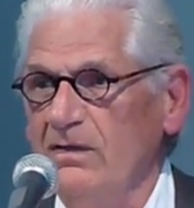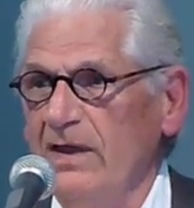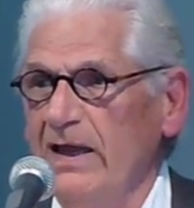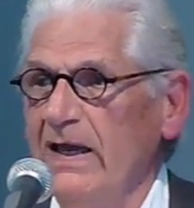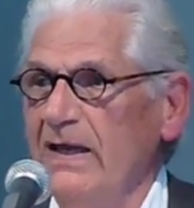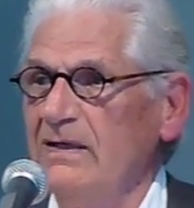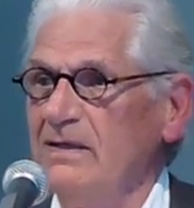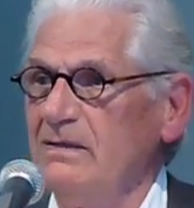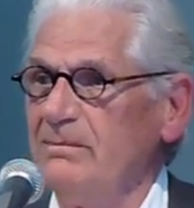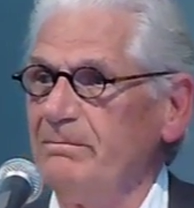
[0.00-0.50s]

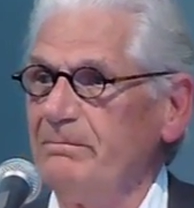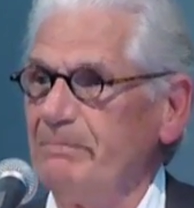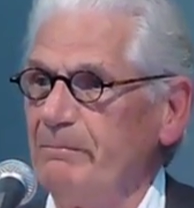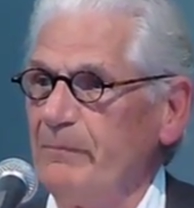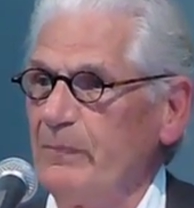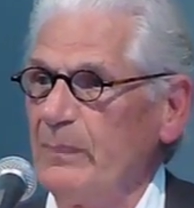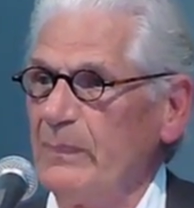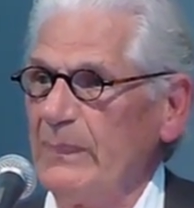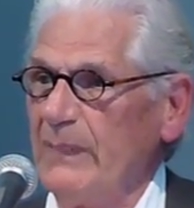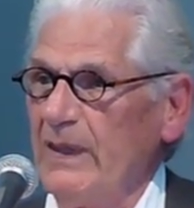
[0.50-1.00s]
that
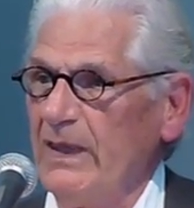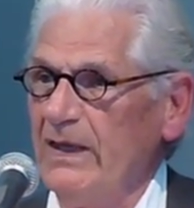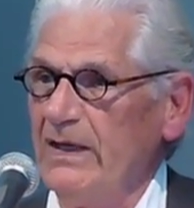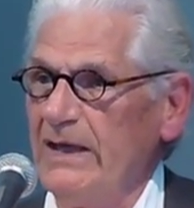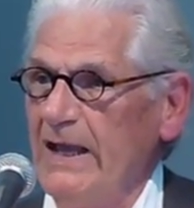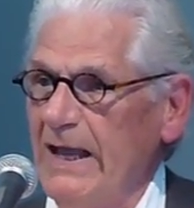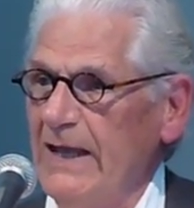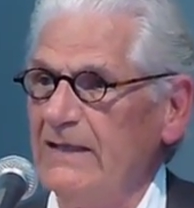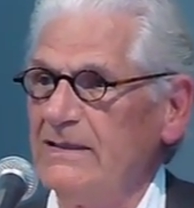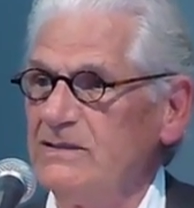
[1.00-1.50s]

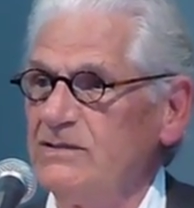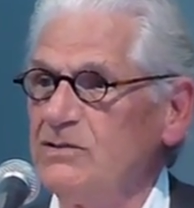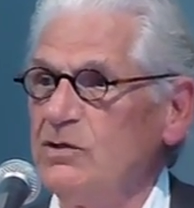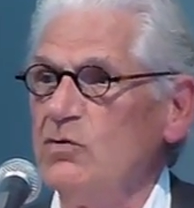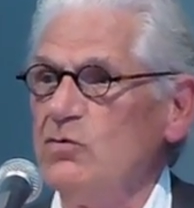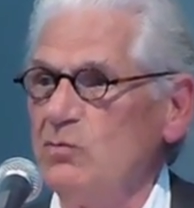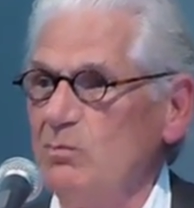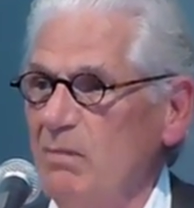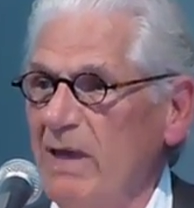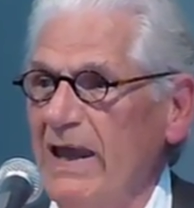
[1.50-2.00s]
it had its
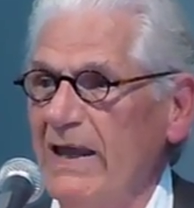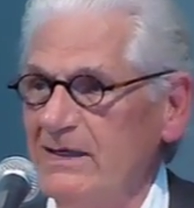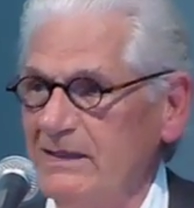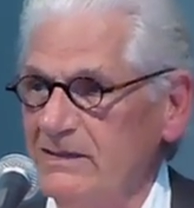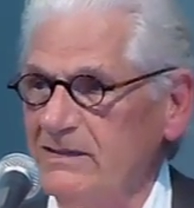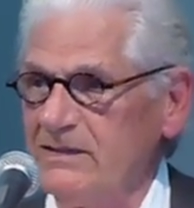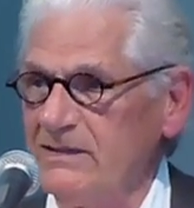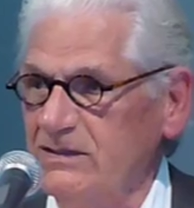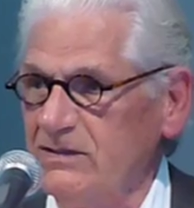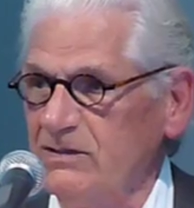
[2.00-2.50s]
own
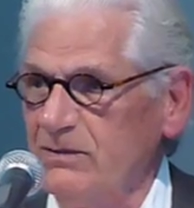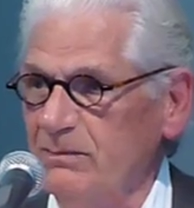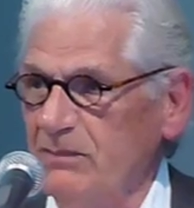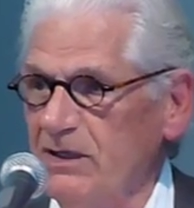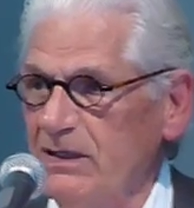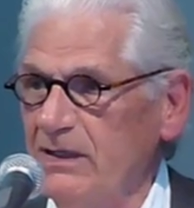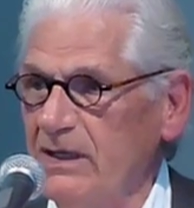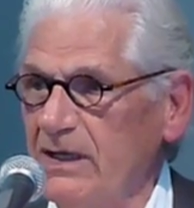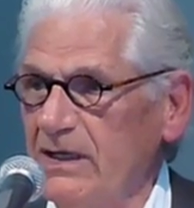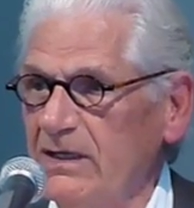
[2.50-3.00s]
magnetism.
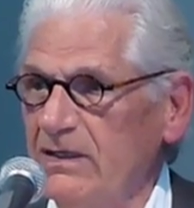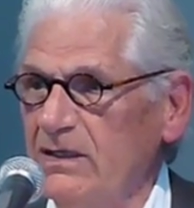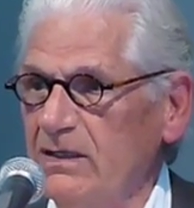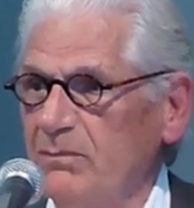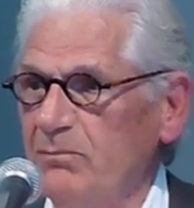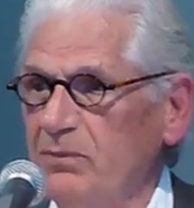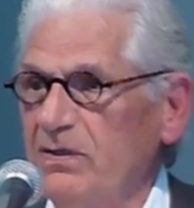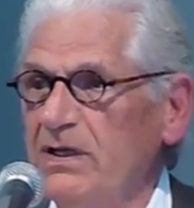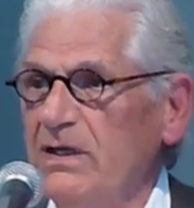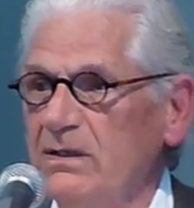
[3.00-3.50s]
It
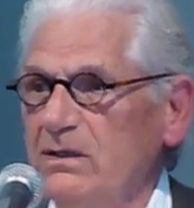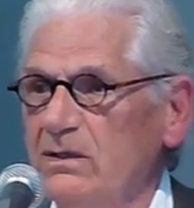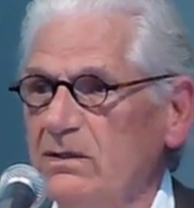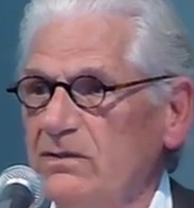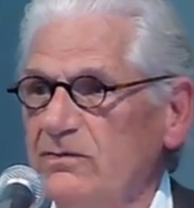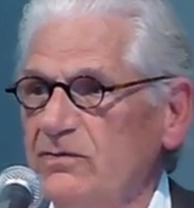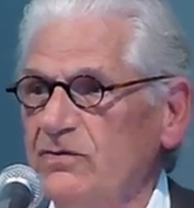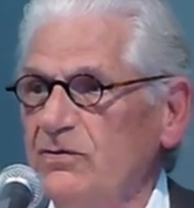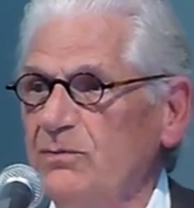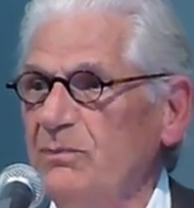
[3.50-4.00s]

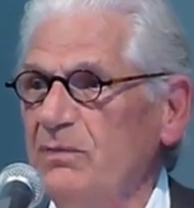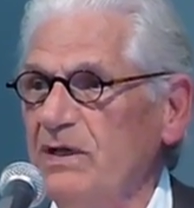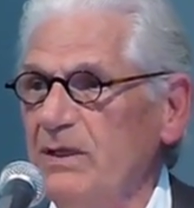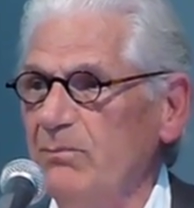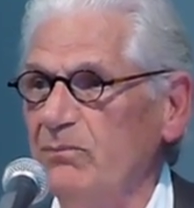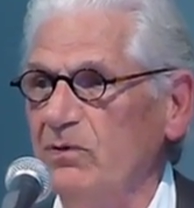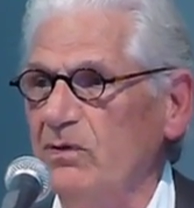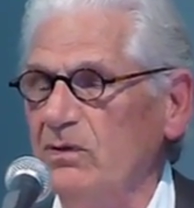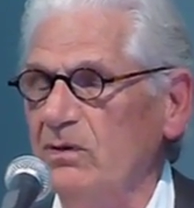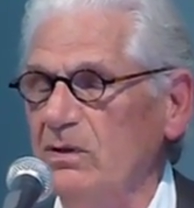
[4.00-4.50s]
appealed to
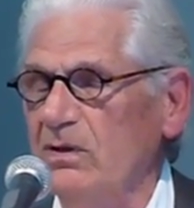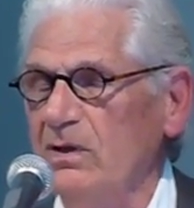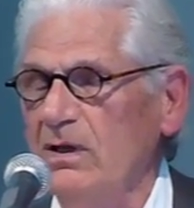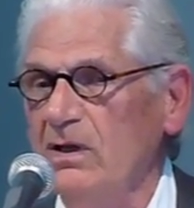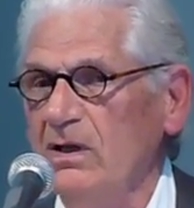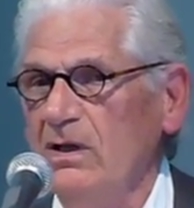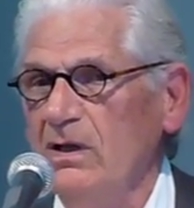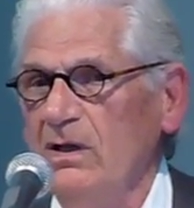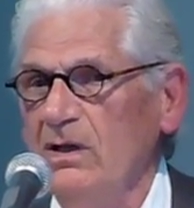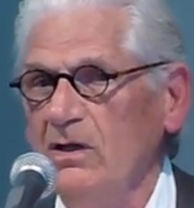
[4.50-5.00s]
people
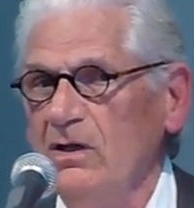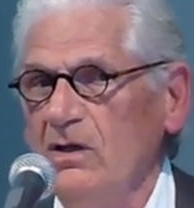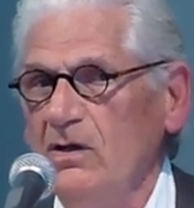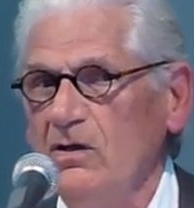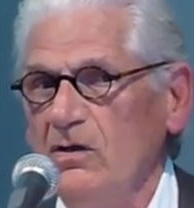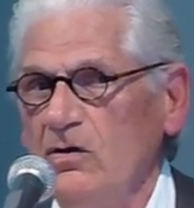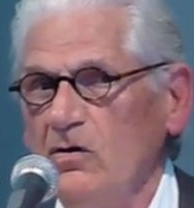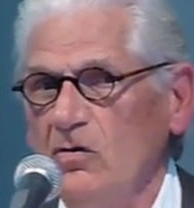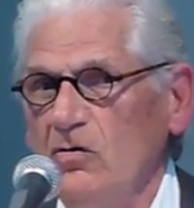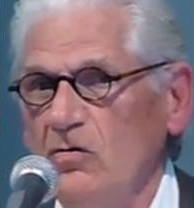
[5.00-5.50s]

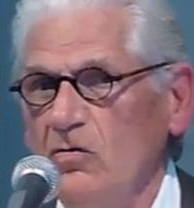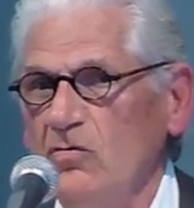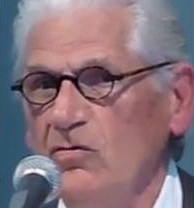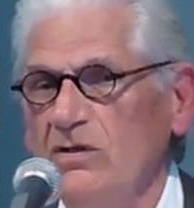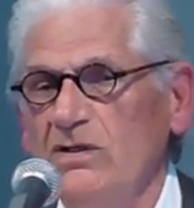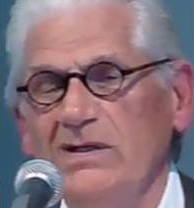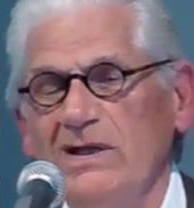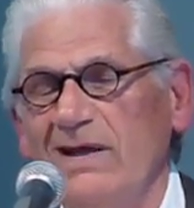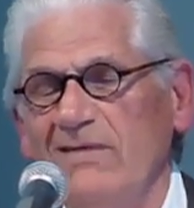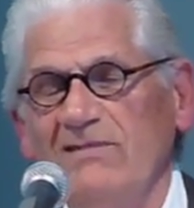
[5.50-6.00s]

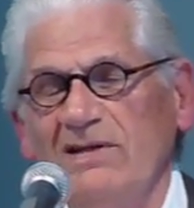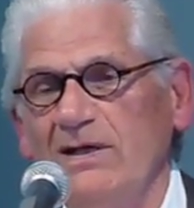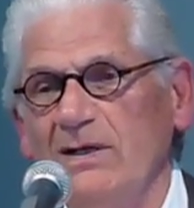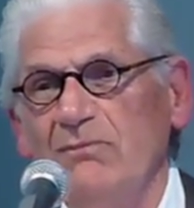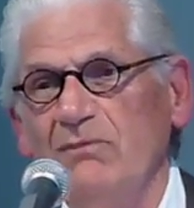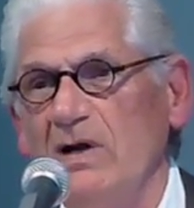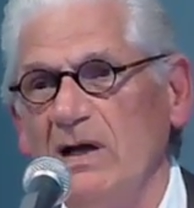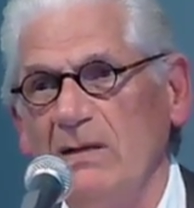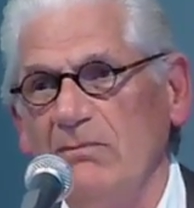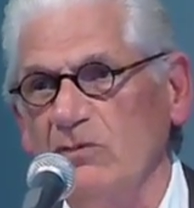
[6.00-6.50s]
who didn't have
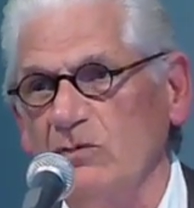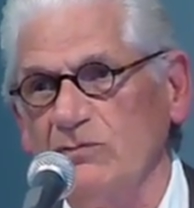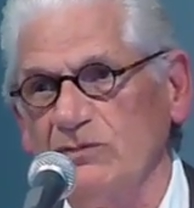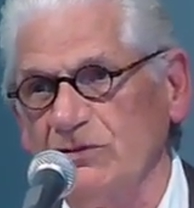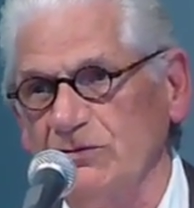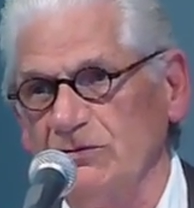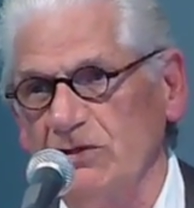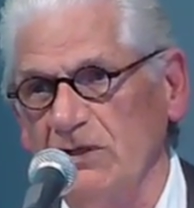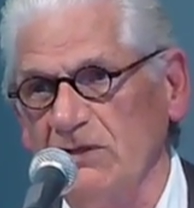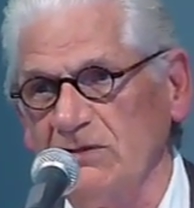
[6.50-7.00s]
any problem
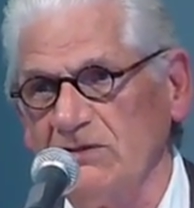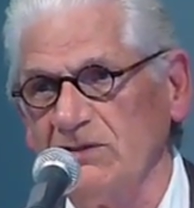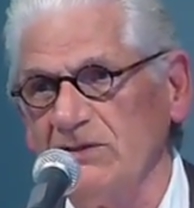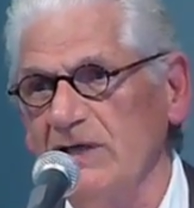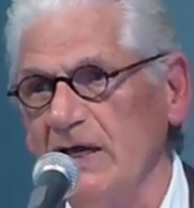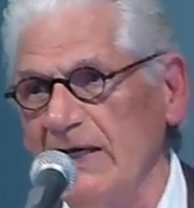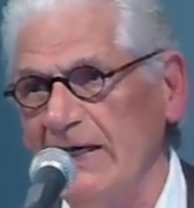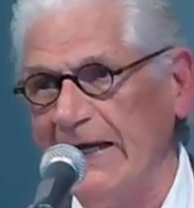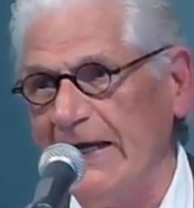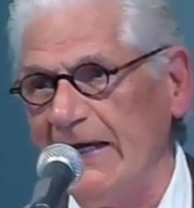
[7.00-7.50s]
with drugs,
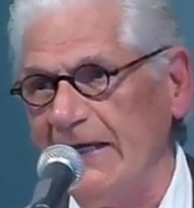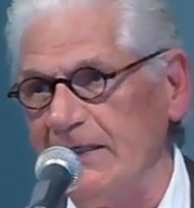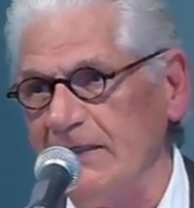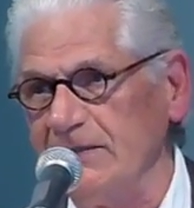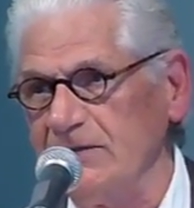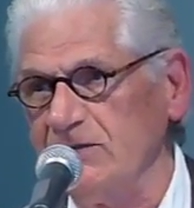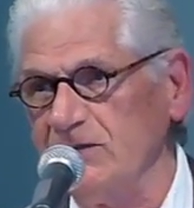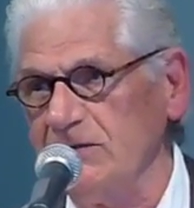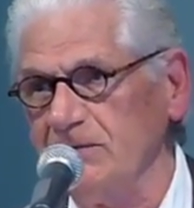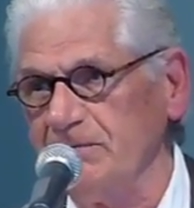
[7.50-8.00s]

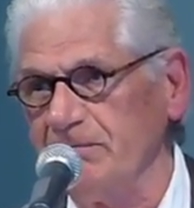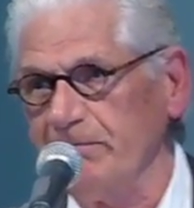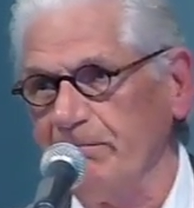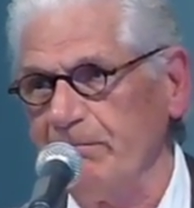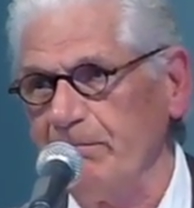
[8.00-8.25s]
non-addicts.